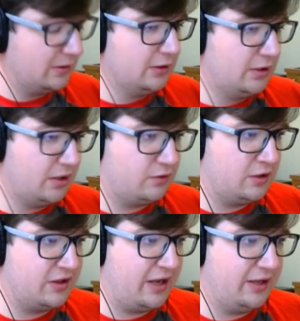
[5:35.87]
If you
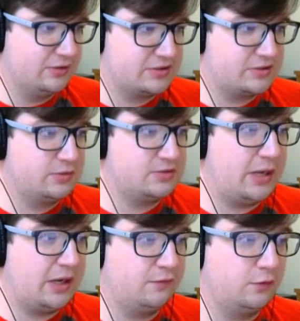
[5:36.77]
hit that, it'll switch
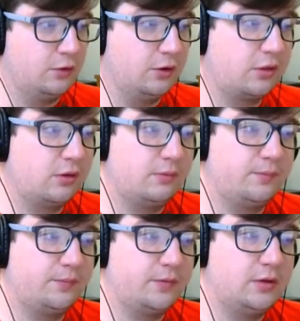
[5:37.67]
back and forth.
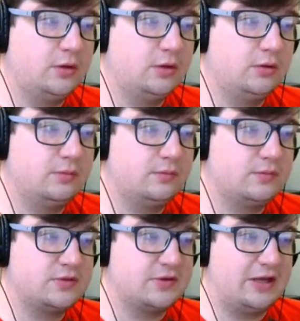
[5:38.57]

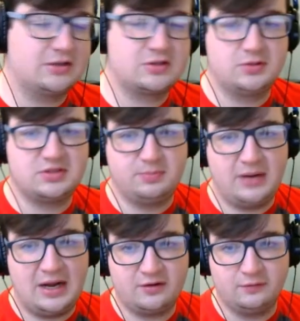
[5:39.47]
So that'll switch
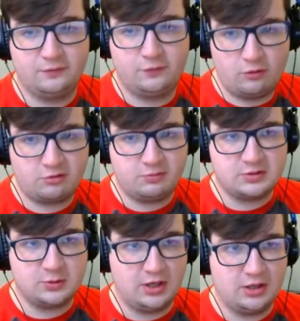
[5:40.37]
back and forth
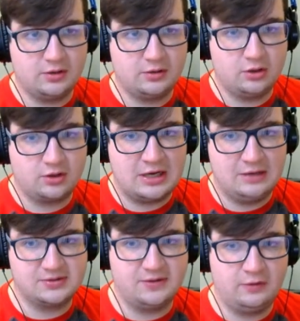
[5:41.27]
between your
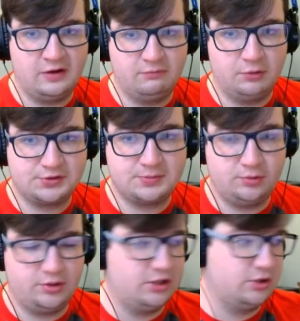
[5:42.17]
counts if you have
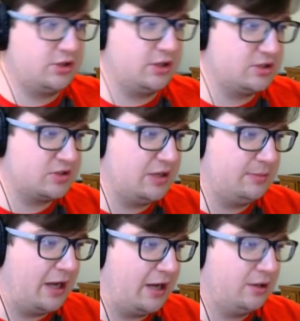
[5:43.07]
multiple, and you can just keep
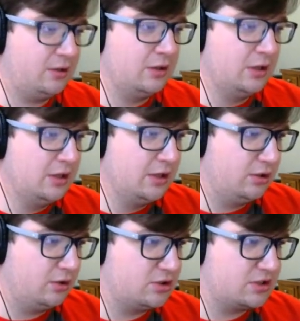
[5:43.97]
adding.
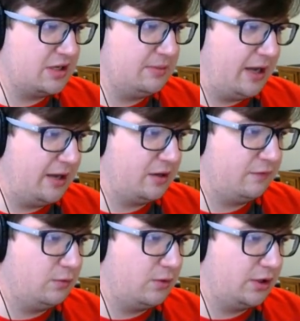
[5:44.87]
You could just keep adding if
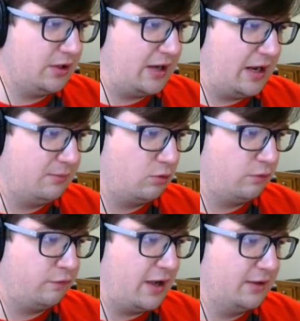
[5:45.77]
you wanted to add more
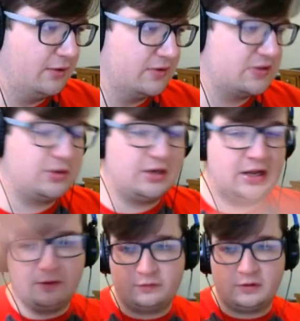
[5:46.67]
files. You could
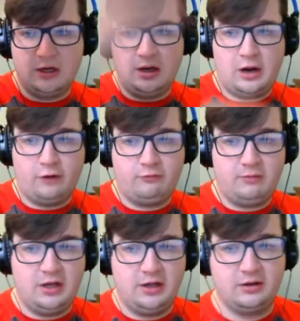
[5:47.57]
have however
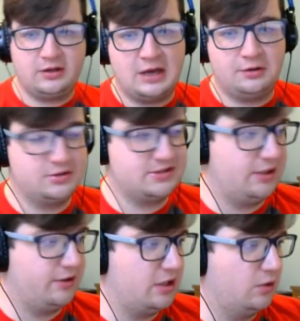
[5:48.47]
many counters
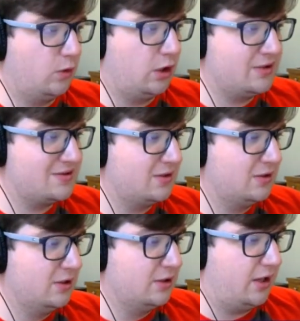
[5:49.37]
there that you want,
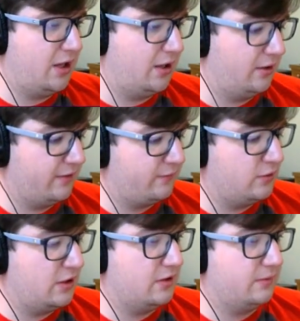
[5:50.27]
and if you
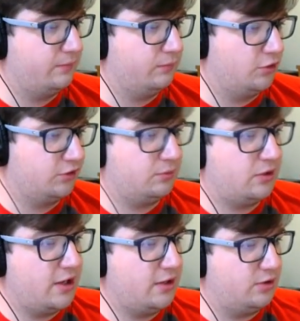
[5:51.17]
hit
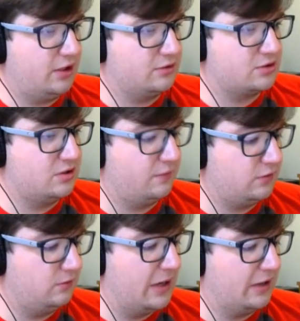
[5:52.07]
multiply, that'll shift
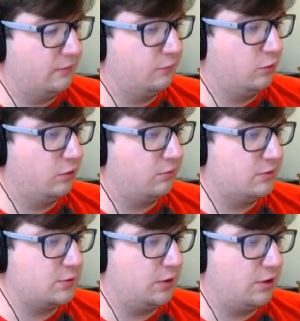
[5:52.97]
you back and forth
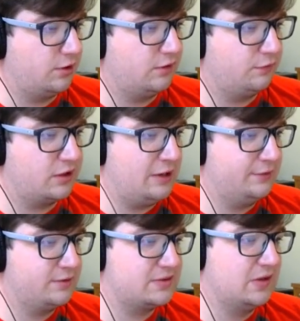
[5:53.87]
between all your different
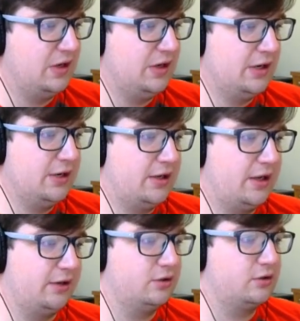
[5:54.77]
counts,
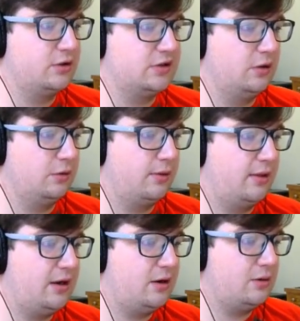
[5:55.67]
and you're good to go
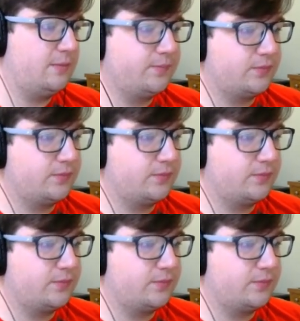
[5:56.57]
there.